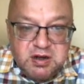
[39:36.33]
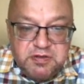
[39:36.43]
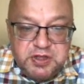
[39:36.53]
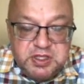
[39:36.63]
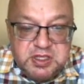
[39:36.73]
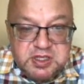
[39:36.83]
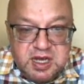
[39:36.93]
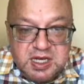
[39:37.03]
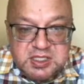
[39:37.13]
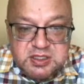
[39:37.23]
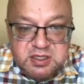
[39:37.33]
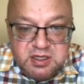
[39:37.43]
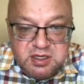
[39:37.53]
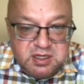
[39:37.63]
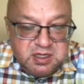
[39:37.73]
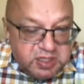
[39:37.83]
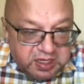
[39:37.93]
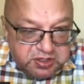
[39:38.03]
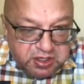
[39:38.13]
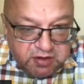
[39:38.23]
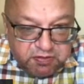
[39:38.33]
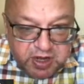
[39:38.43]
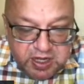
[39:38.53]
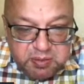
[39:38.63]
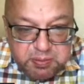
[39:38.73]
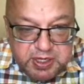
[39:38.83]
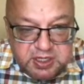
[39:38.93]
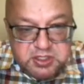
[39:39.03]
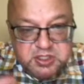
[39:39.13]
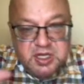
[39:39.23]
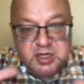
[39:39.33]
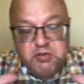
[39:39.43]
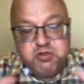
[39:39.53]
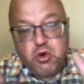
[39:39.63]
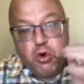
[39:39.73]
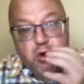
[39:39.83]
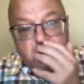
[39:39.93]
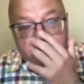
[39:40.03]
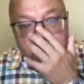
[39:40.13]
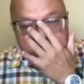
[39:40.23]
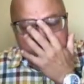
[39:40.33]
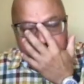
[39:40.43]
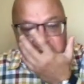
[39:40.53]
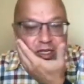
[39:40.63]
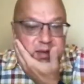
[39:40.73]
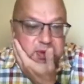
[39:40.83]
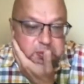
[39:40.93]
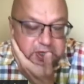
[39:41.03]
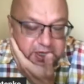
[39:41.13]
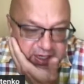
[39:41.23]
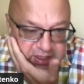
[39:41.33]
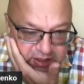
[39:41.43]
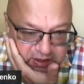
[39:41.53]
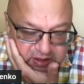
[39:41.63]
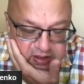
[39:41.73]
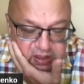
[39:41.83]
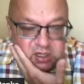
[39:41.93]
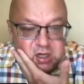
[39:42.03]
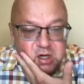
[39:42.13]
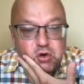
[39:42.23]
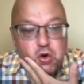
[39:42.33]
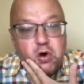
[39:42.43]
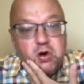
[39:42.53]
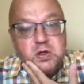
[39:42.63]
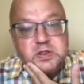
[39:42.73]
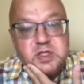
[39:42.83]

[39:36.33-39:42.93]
we discussed, like there are very big, this kind of core LLM applications, core